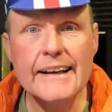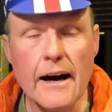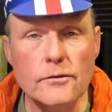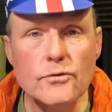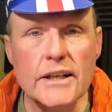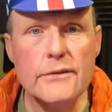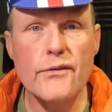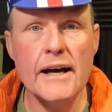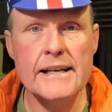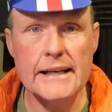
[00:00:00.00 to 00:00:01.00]
I can't really
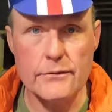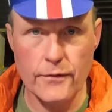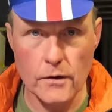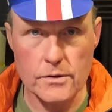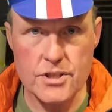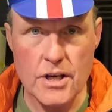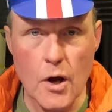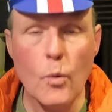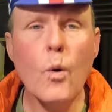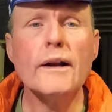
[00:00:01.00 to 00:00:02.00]
find any faults.
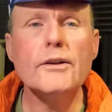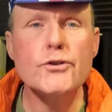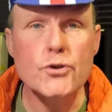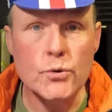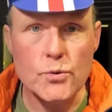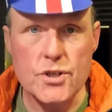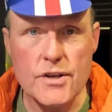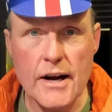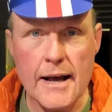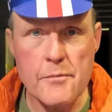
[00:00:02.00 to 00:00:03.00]
What I'll do, so
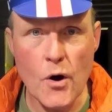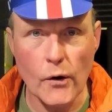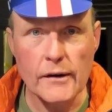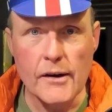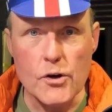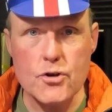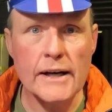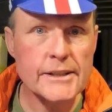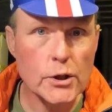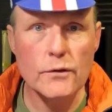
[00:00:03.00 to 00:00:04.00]
that I'm not
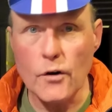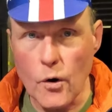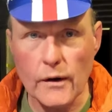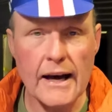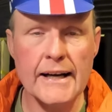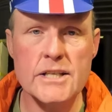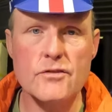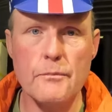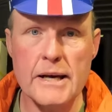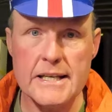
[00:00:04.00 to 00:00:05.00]
trying to cover all kinds
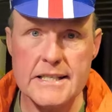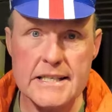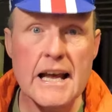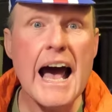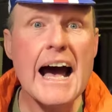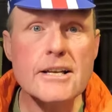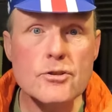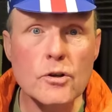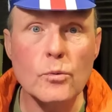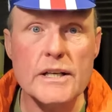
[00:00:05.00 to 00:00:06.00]
of bases, as
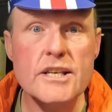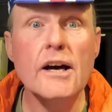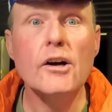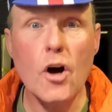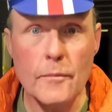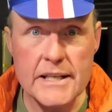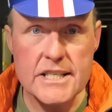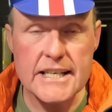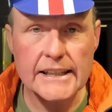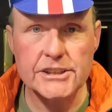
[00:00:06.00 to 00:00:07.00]
always, comment
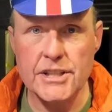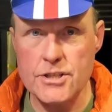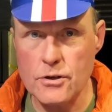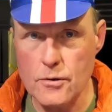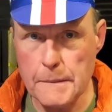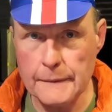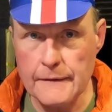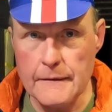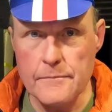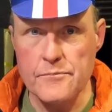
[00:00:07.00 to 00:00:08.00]
section is open.
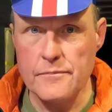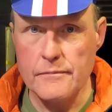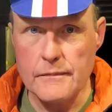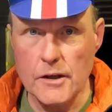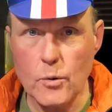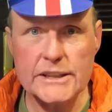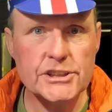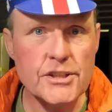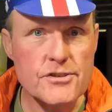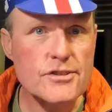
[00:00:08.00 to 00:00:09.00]

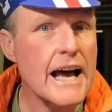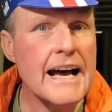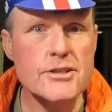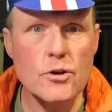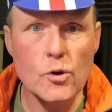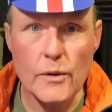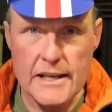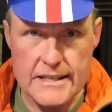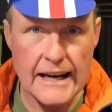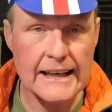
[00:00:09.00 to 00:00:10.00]
Questions, as
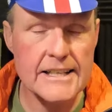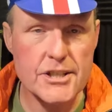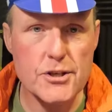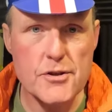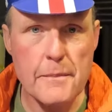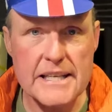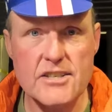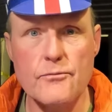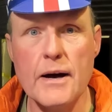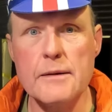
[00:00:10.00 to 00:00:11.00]
always, I'll answer to the
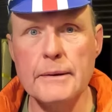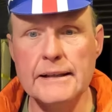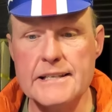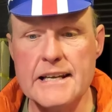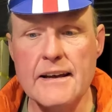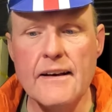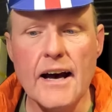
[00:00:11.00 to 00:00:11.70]
best of my ability.